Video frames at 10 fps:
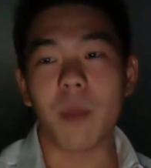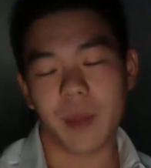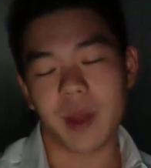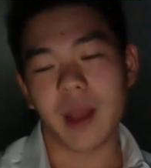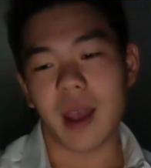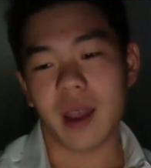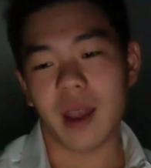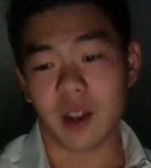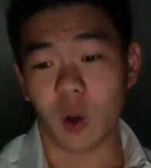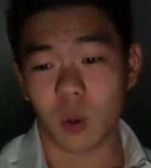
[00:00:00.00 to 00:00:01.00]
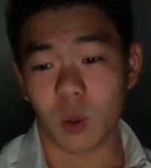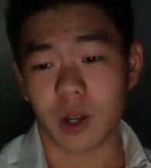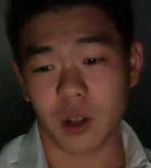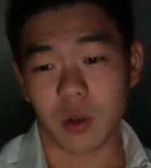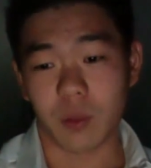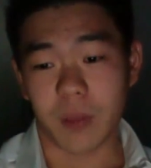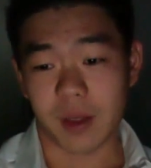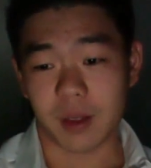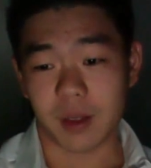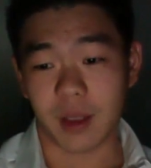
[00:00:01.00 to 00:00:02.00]
ambient air and the cold water,
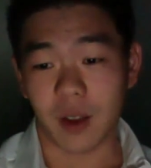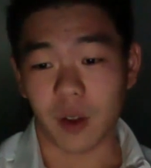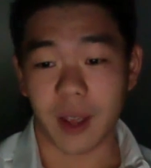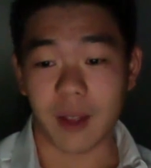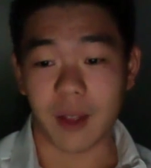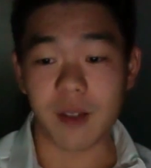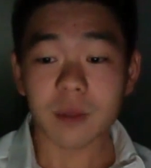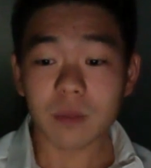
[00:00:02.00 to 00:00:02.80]
makes the tank condense.